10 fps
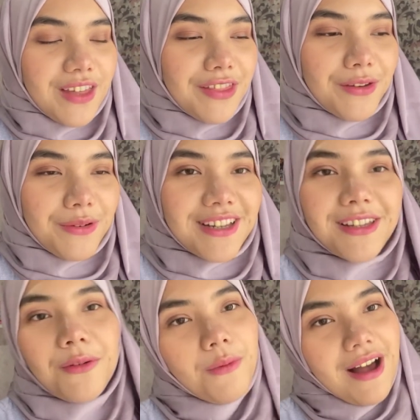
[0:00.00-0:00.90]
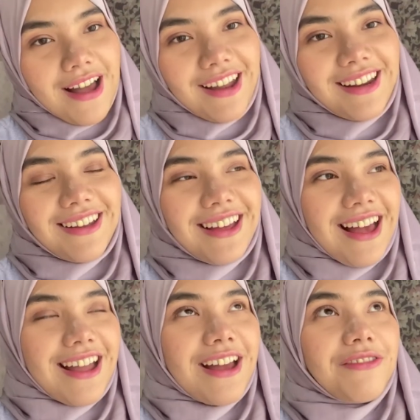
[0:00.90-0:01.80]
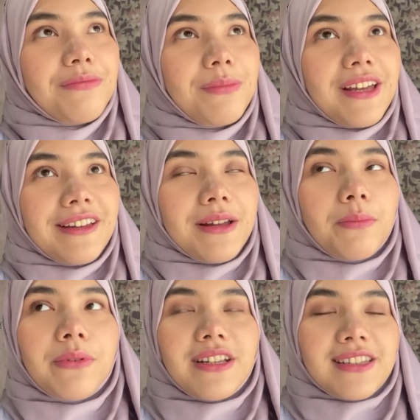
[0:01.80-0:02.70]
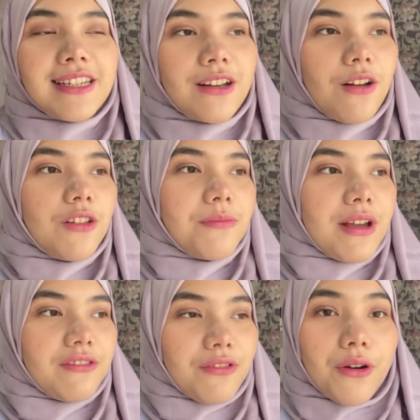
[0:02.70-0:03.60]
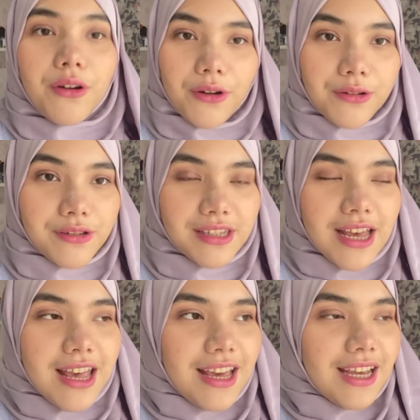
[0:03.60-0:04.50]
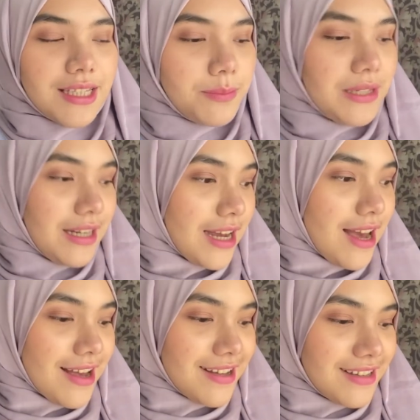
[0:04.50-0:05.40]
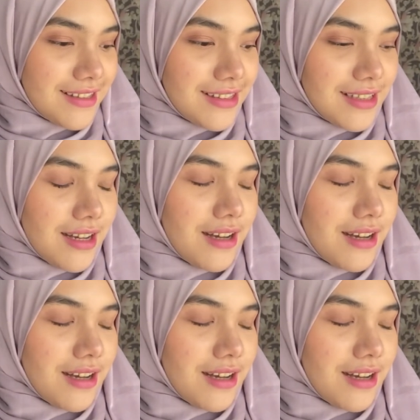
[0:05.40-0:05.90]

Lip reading: And the reason why I have been printing all of my photos is because